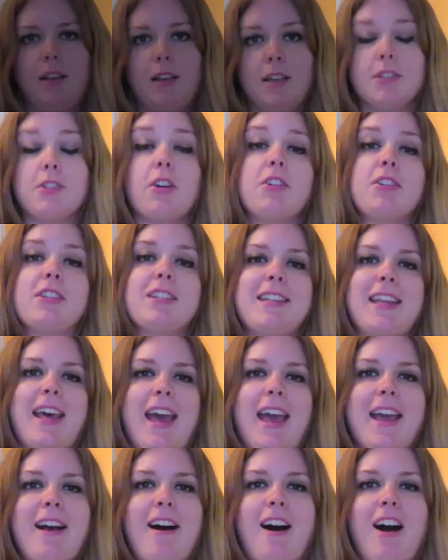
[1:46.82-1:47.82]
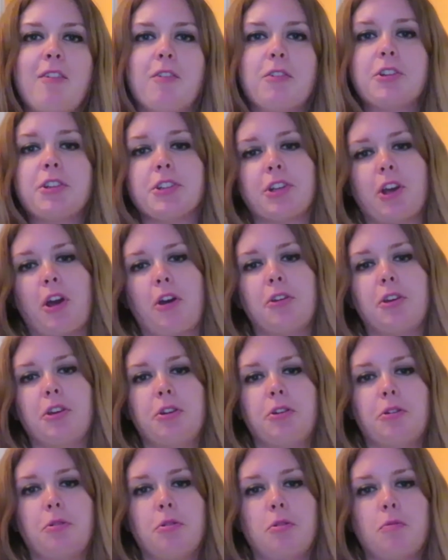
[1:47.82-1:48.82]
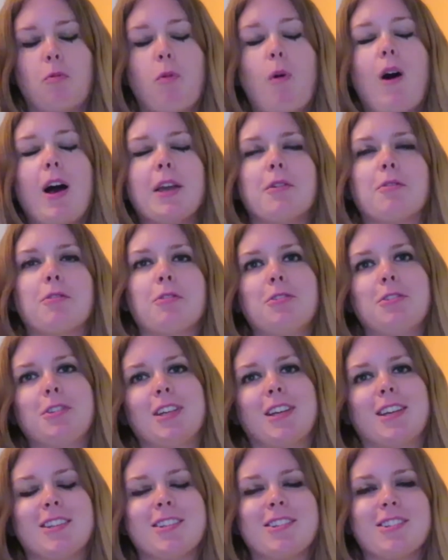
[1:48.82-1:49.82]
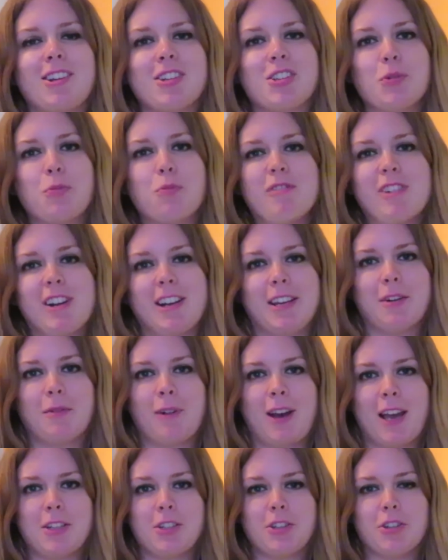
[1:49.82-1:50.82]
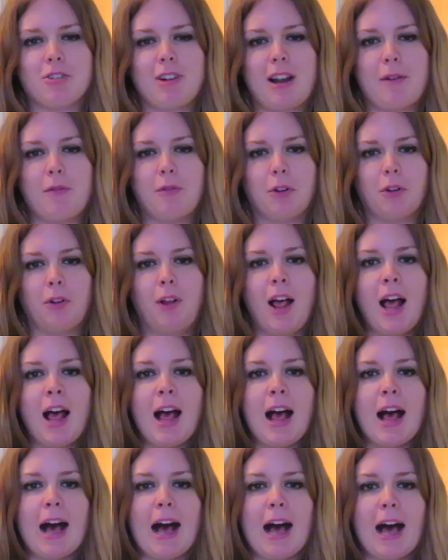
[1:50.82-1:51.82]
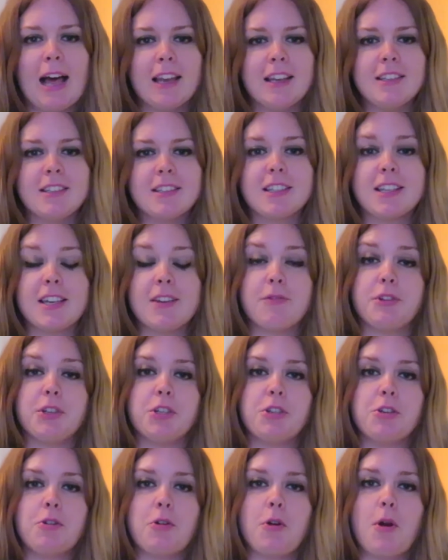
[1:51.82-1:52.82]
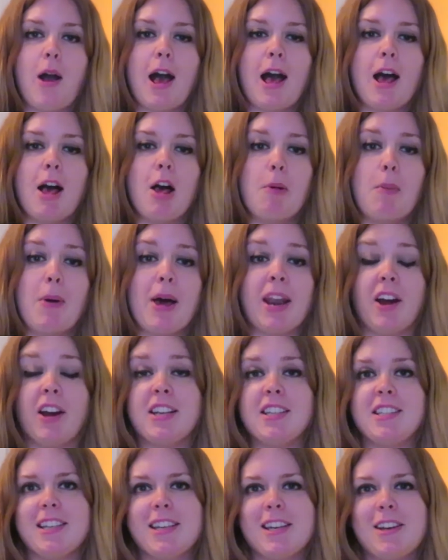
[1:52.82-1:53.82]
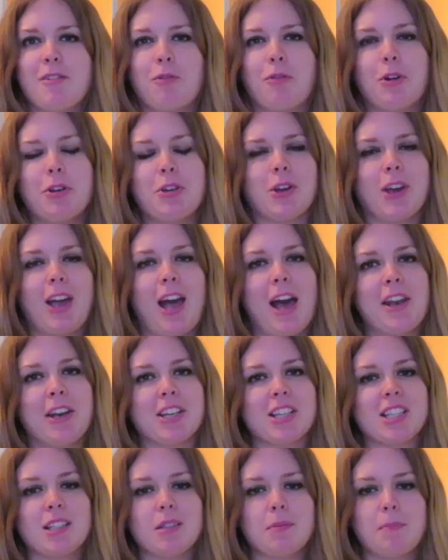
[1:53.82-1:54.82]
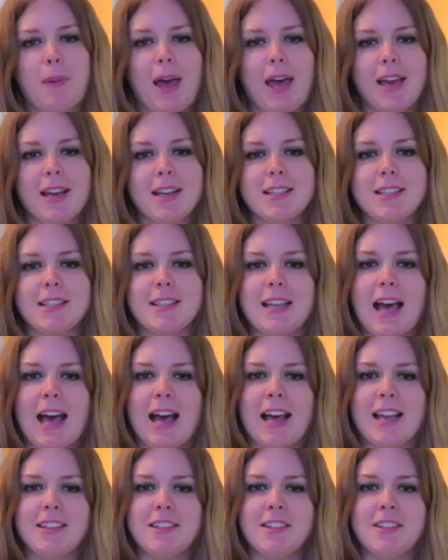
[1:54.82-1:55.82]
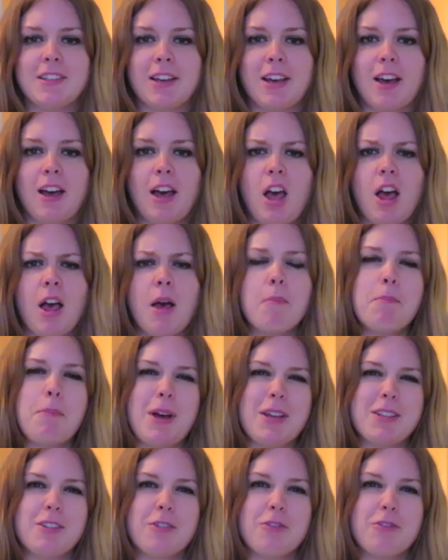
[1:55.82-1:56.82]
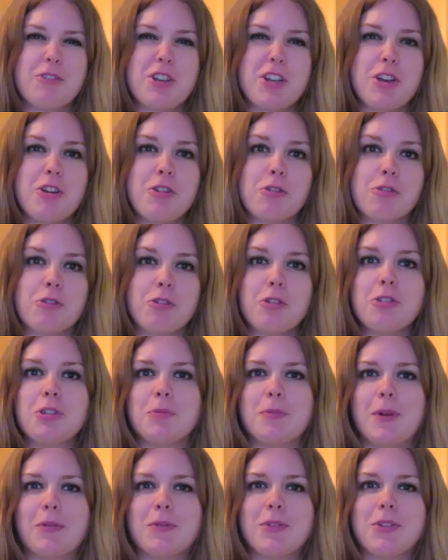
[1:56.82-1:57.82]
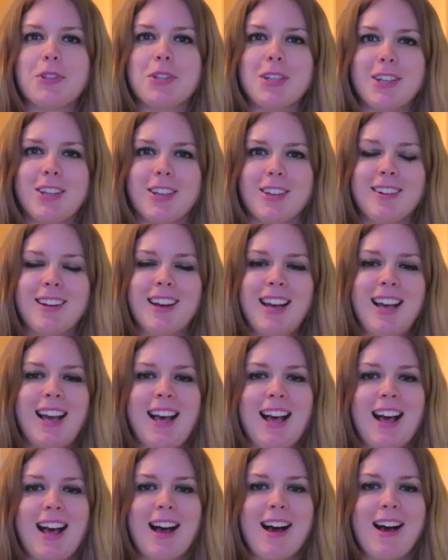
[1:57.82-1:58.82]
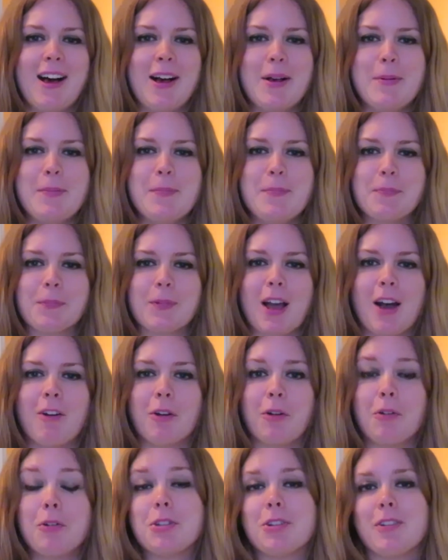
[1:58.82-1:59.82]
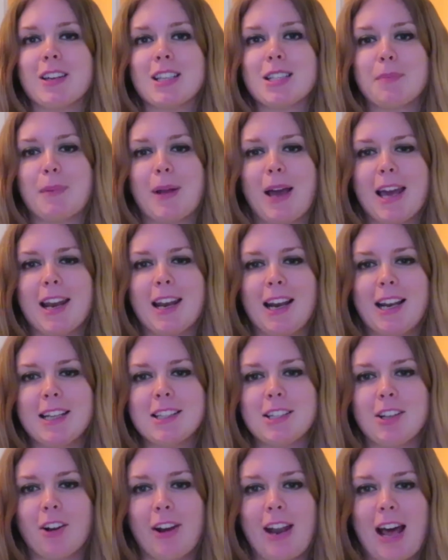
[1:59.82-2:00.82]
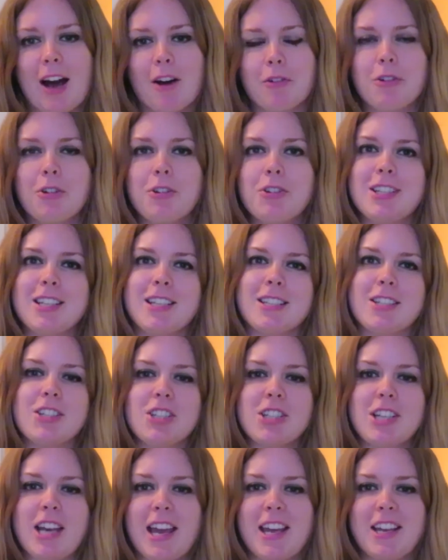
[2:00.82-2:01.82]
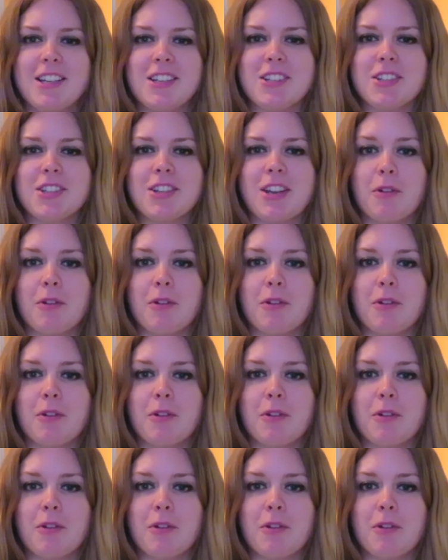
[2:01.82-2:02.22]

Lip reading: So today I will show you why cruising is such a brilliant way to travel and give you an idea of what you can expect and bust a few cruise myths too. I will also explain a little on how cruising has changed